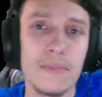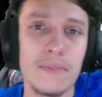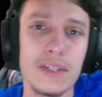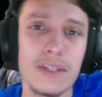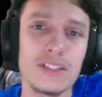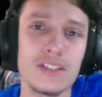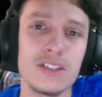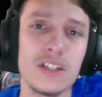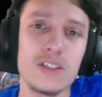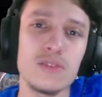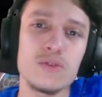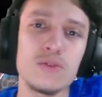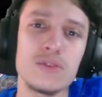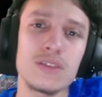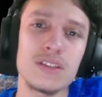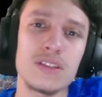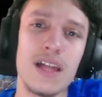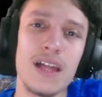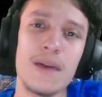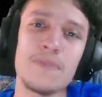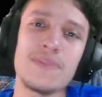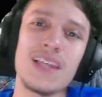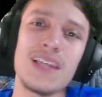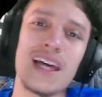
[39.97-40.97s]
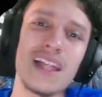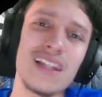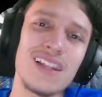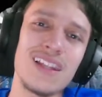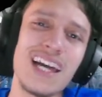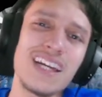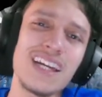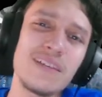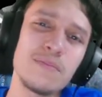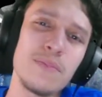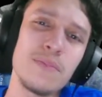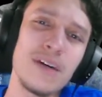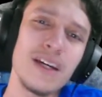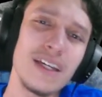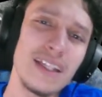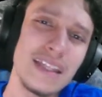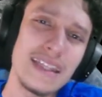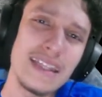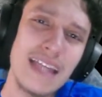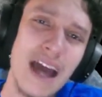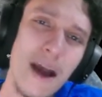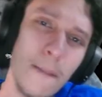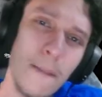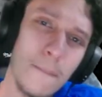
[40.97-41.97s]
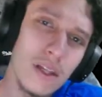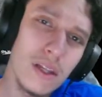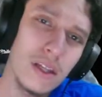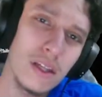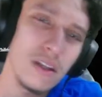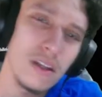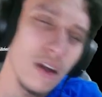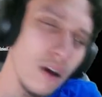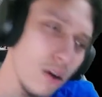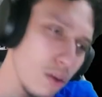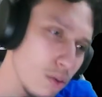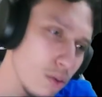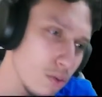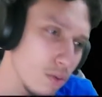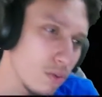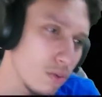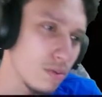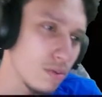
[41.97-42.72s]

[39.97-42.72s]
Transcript: make sure you slap that like button down below.